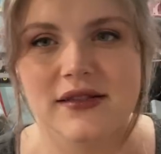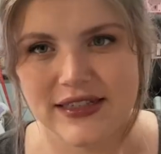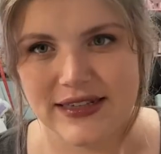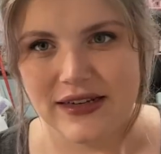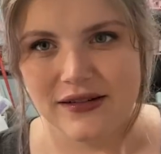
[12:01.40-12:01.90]

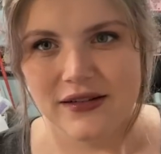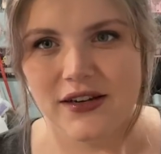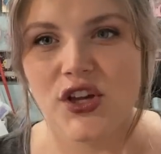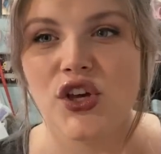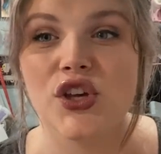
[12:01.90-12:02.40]
Listen,
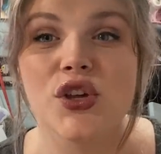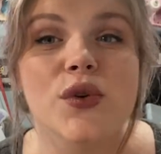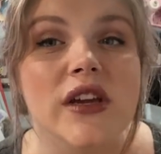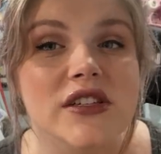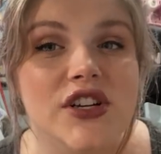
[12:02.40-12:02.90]
you
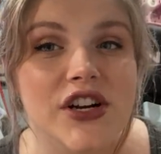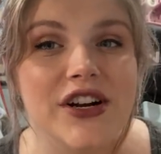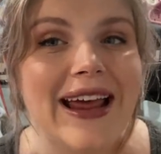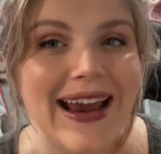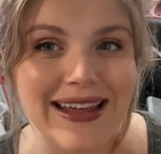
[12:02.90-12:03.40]
can
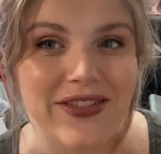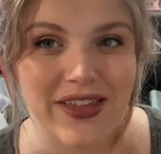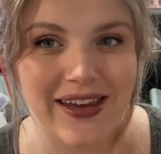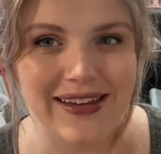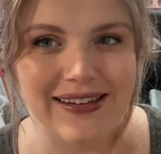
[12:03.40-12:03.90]
turn
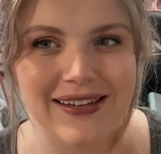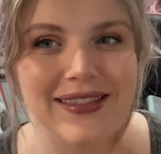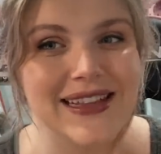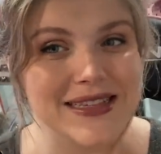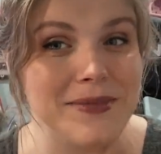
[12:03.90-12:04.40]
anything
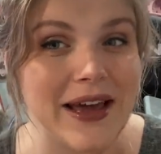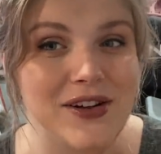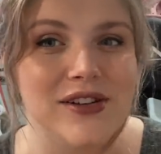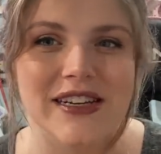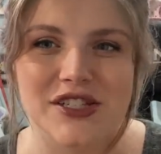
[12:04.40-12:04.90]
that's
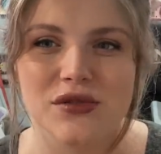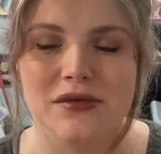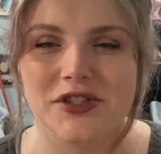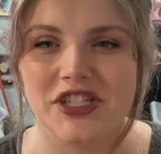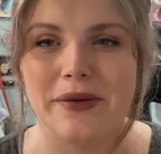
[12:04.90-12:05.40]
metal into a
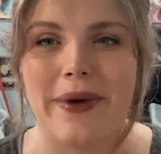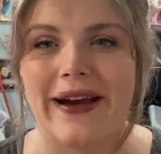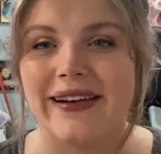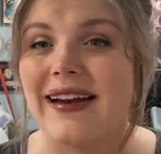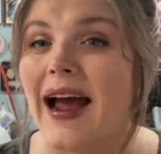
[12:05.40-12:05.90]
machine
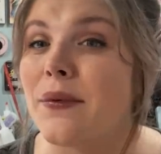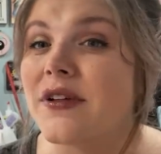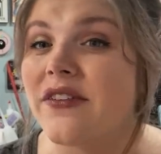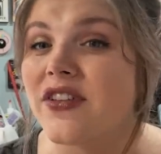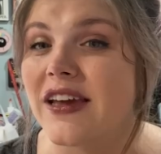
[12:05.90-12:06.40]
magnet. I will
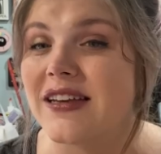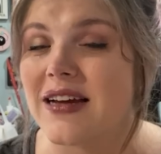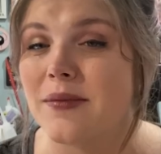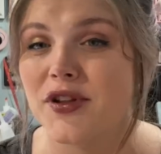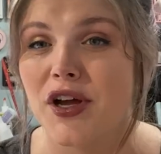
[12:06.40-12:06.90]
leave a link
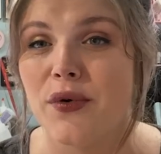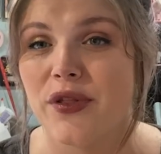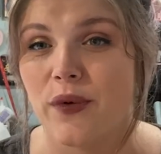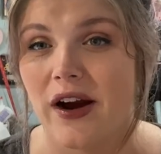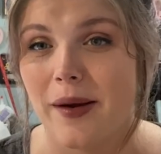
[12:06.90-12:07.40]
down below
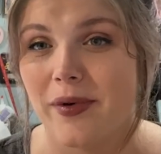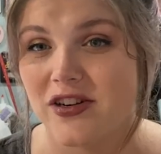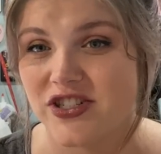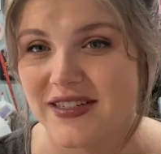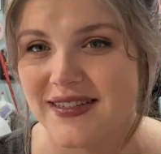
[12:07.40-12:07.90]
with where I
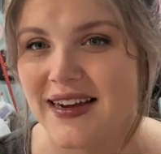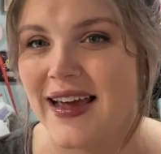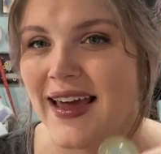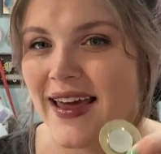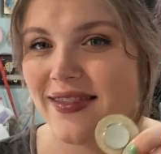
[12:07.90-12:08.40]
purchased
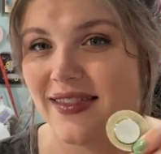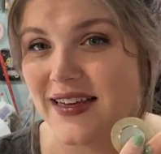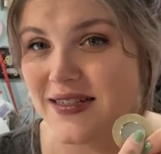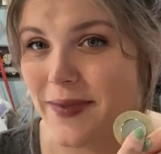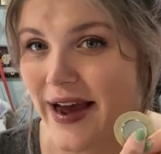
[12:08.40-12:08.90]

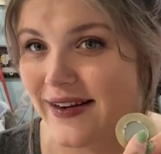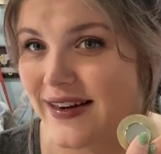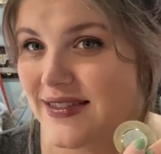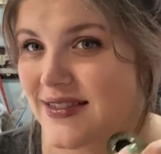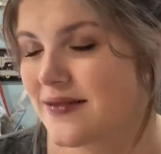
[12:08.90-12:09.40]
these
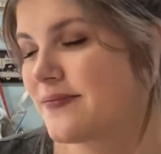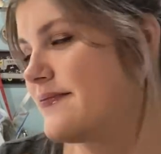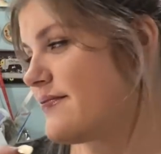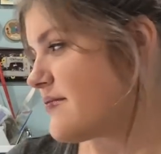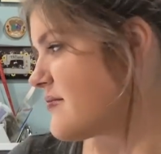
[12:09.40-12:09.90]
magnets
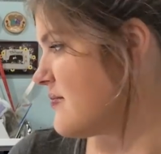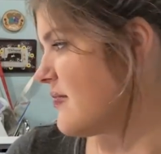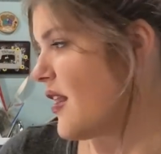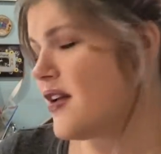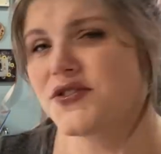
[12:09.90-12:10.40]

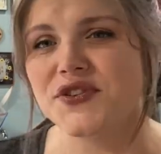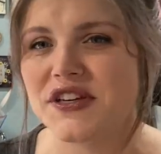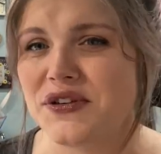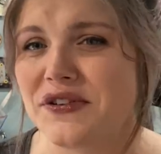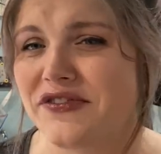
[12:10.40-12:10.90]
so
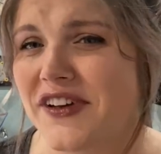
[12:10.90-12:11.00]
that you don't feel